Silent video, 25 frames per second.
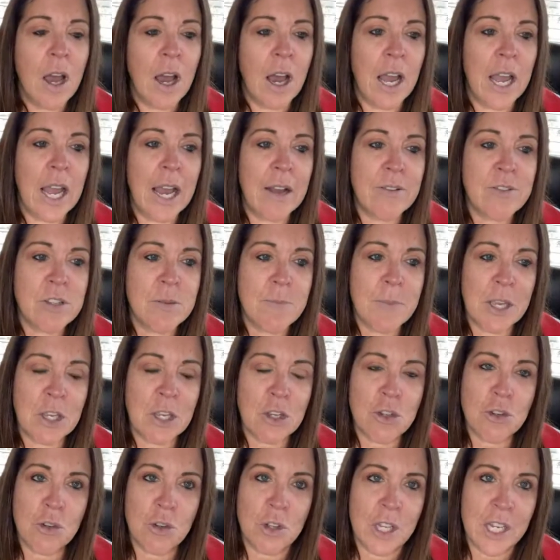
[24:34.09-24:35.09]
I have to make
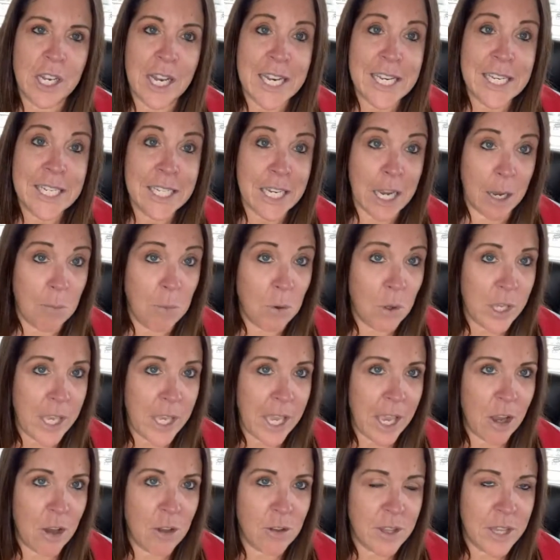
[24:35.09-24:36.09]
sure that I double
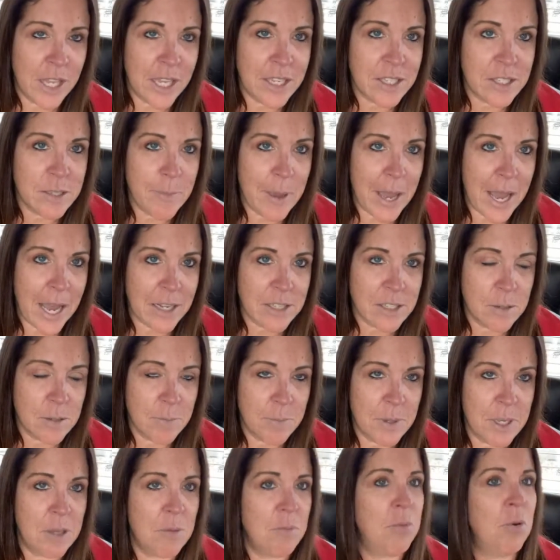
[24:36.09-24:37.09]
count things back to
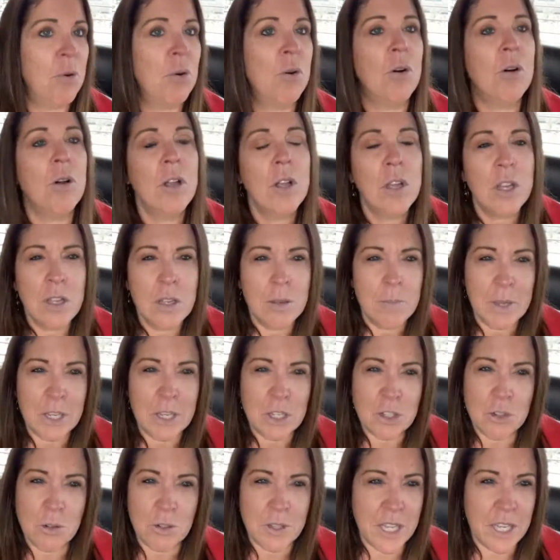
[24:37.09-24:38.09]
people, make
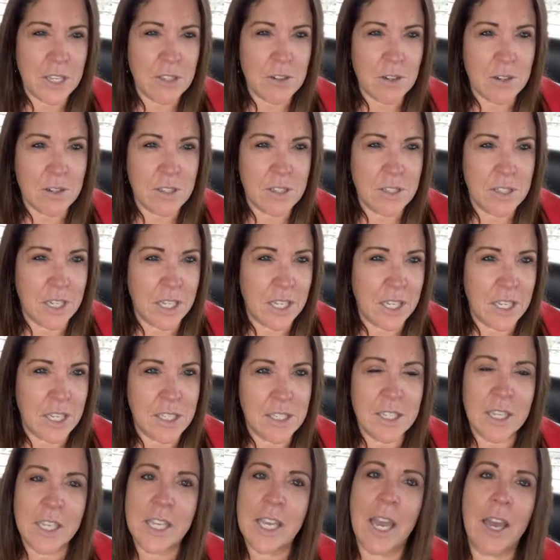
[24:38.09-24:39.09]
sure things aren't sticking
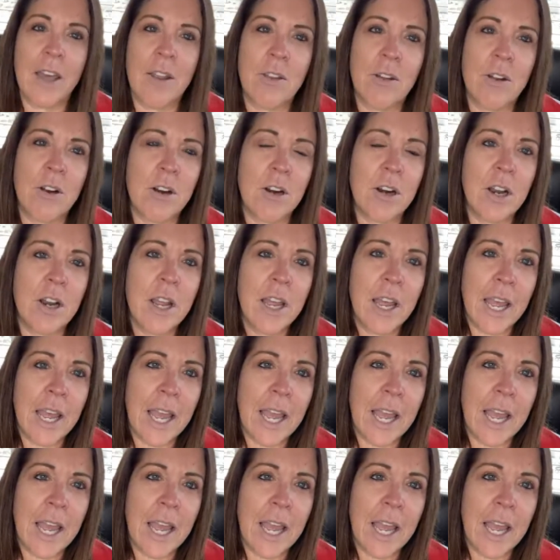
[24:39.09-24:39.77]
together,